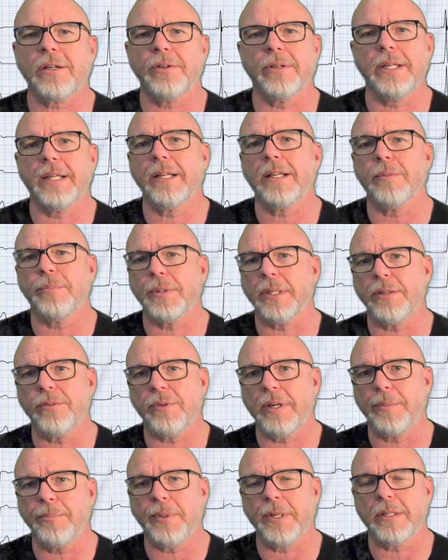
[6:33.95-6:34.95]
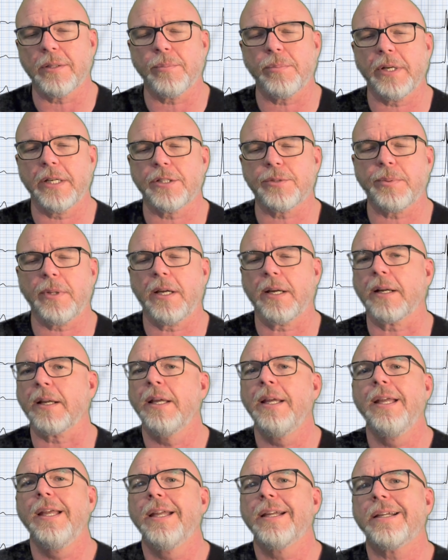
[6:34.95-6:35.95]
or an incomplete right bundle branch block,
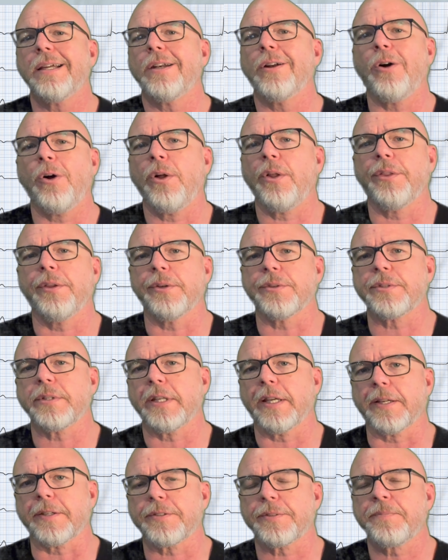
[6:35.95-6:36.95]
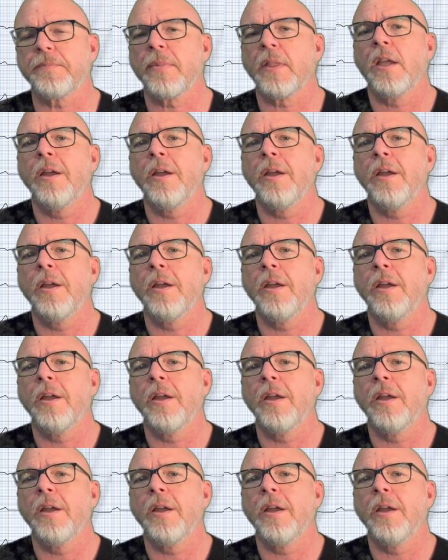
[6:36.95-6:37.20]
kind of all those things.